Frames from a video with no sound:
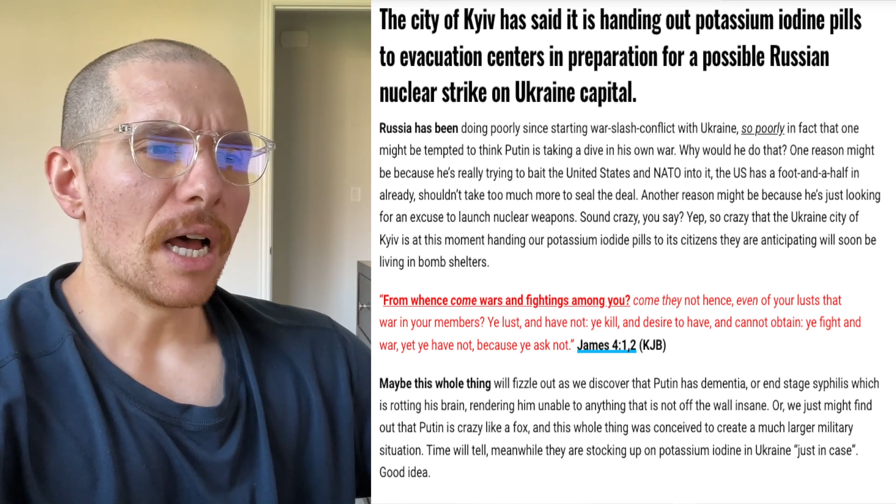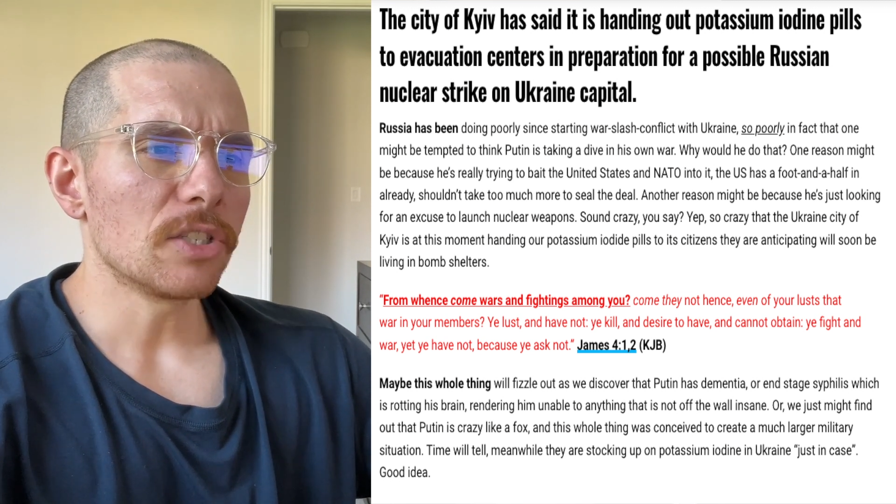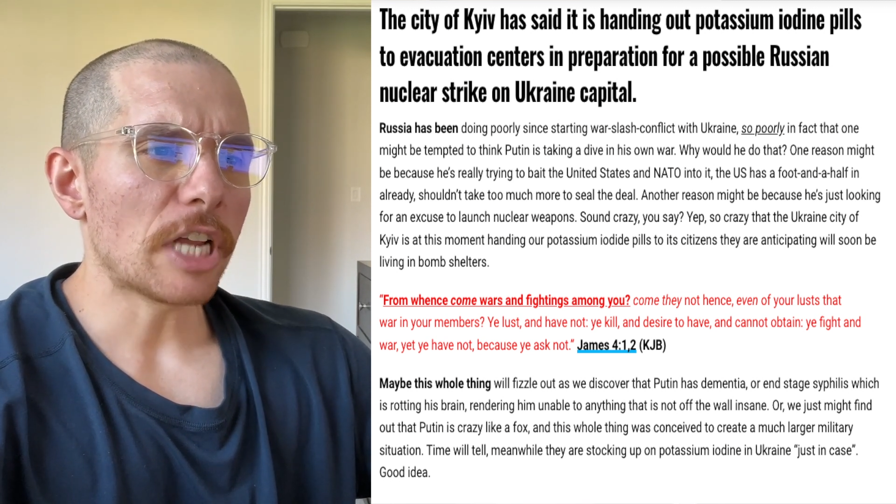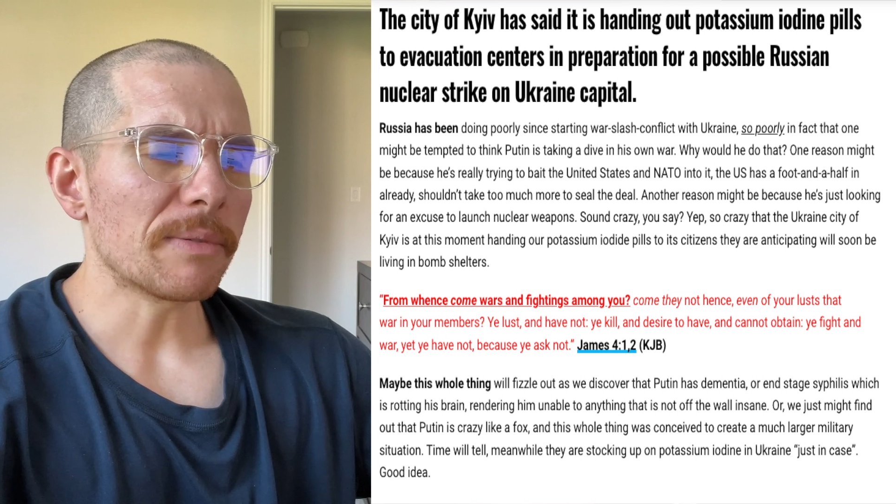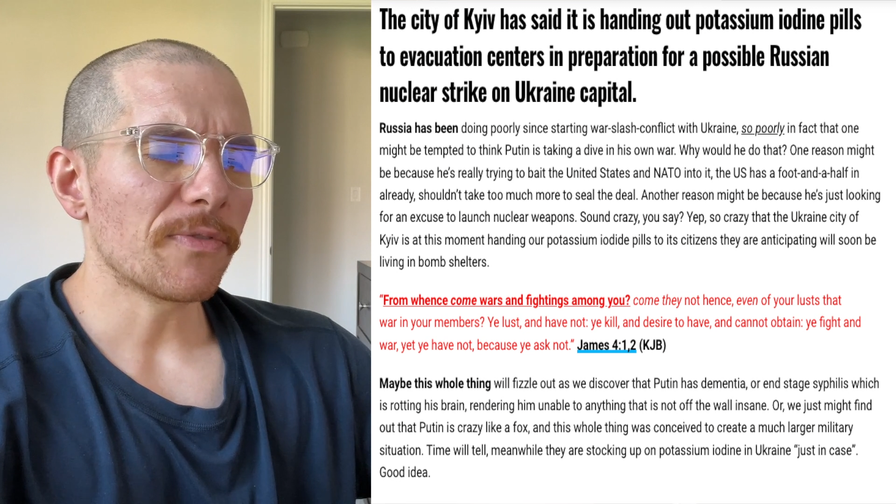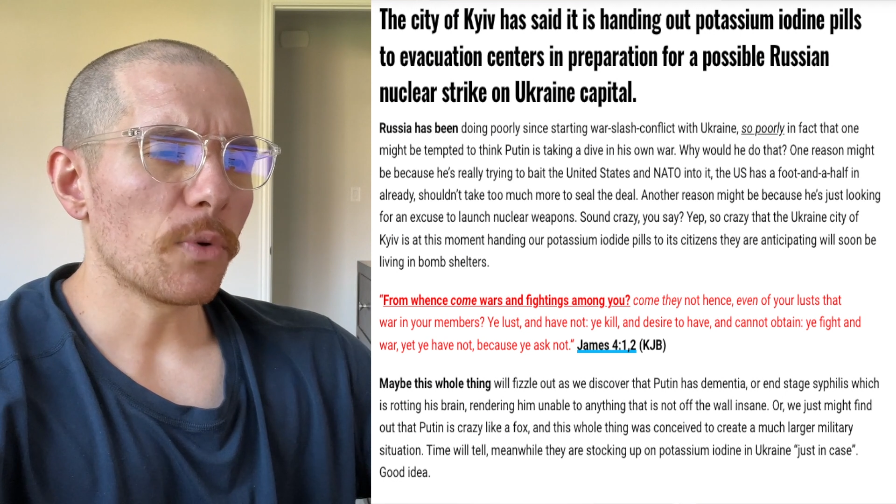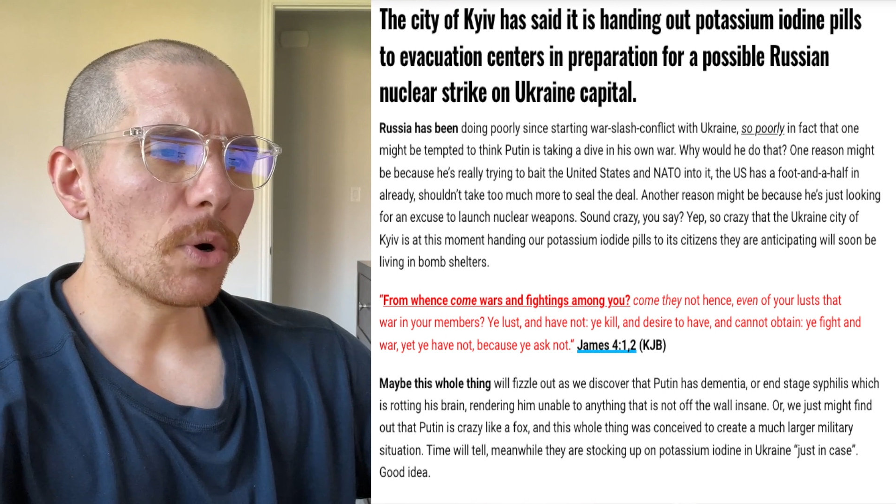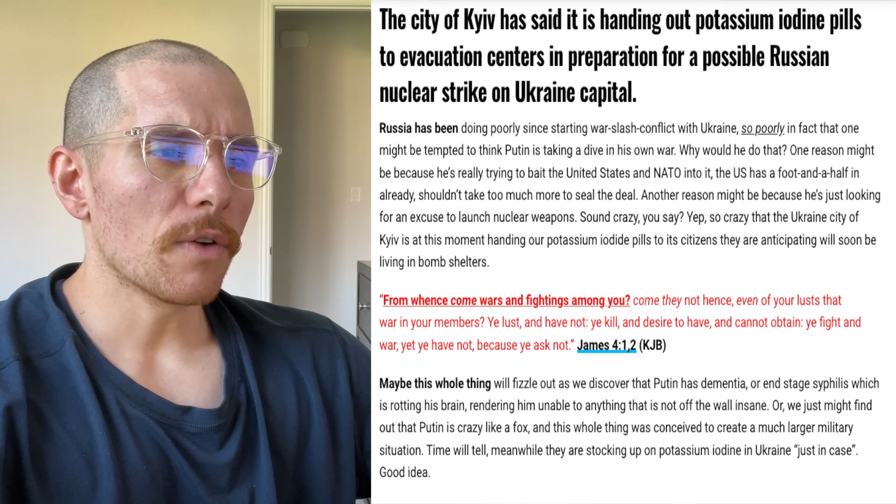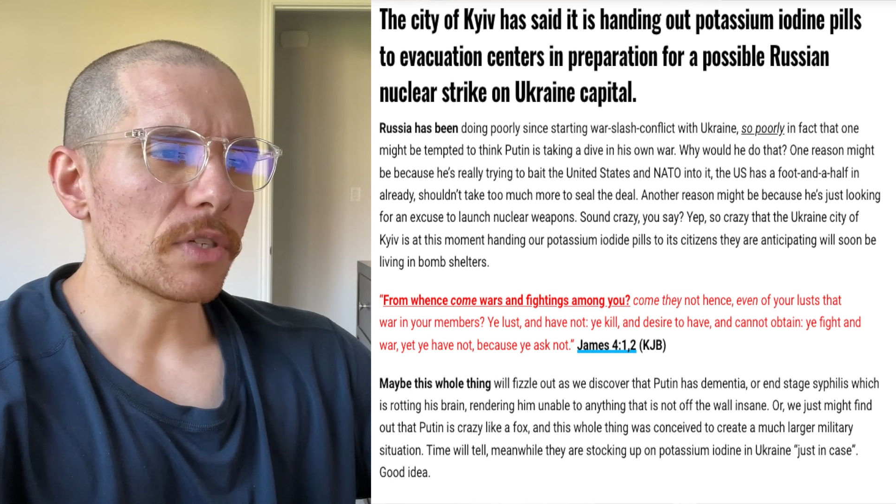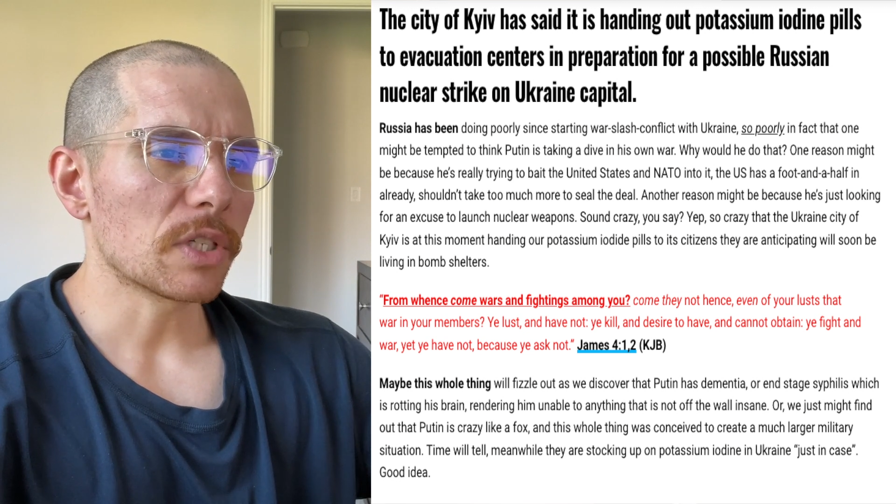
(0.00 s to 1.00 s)
James
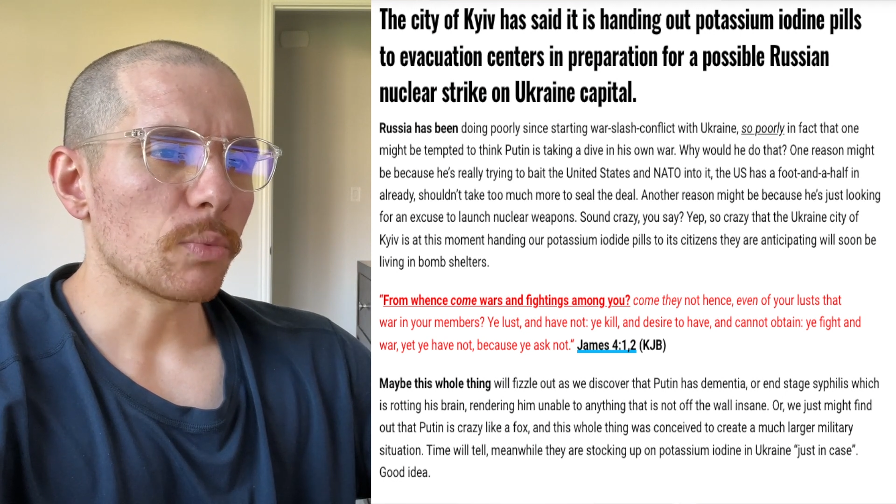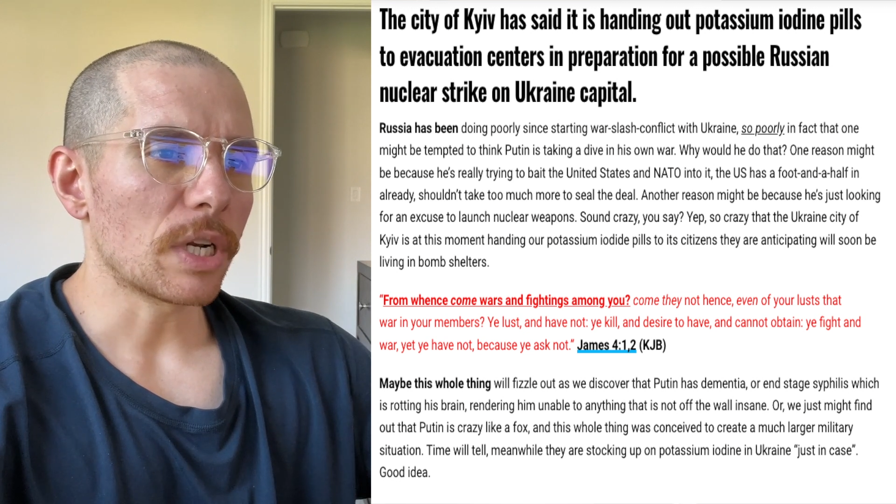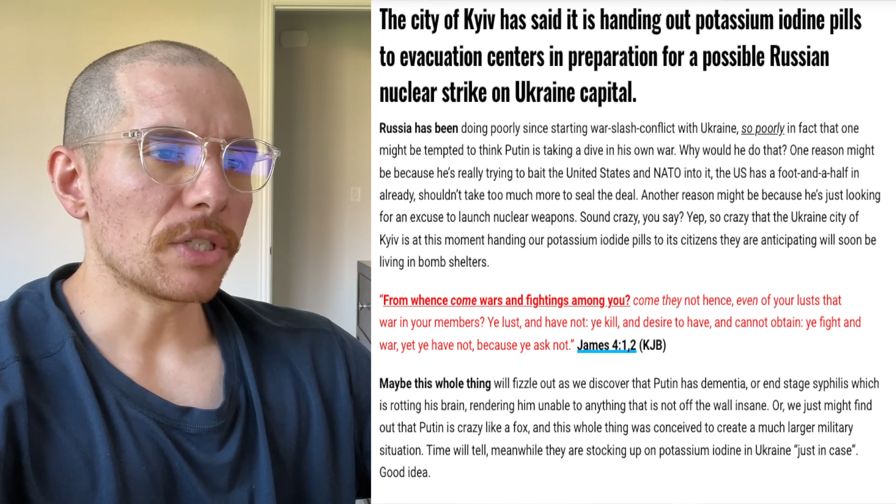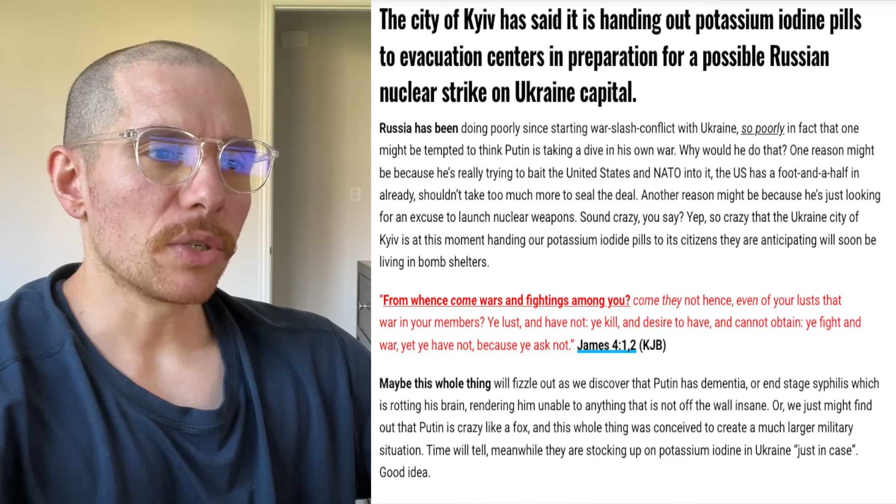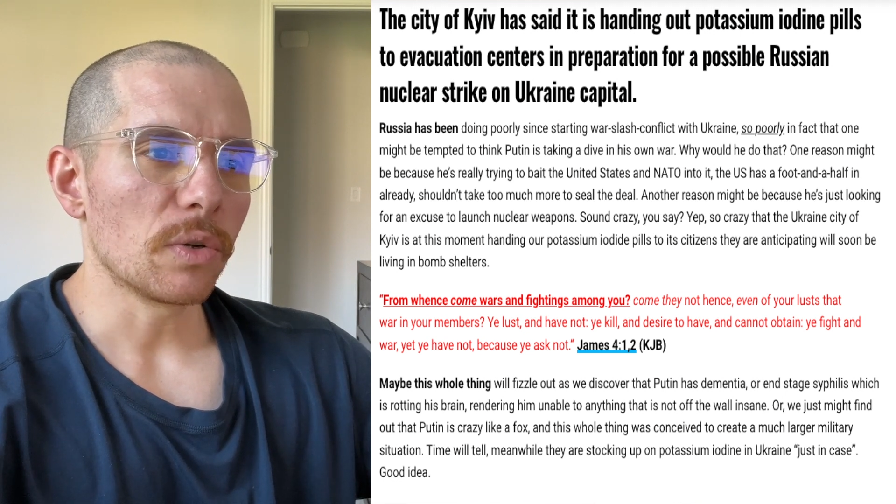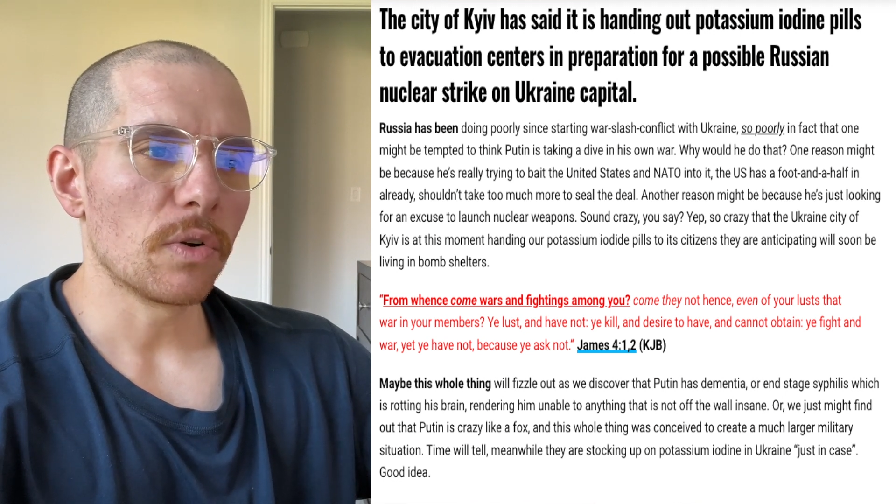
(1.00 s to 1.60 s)
4, verses 1 and 2.